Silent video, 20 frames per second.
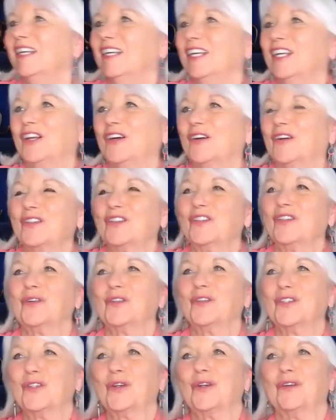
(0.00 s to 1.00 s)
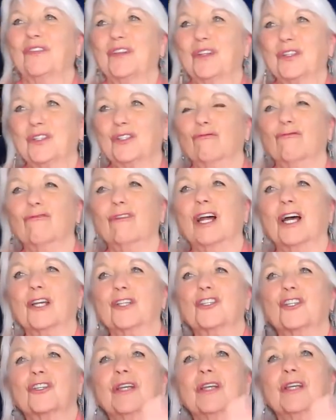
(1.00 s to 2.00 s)
it's sort of this
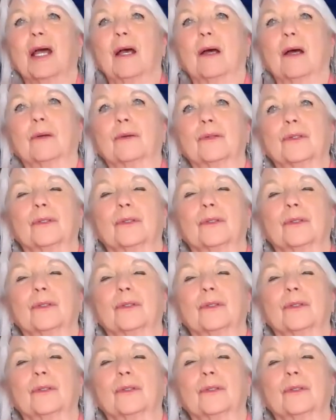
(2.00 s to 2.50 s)
rush now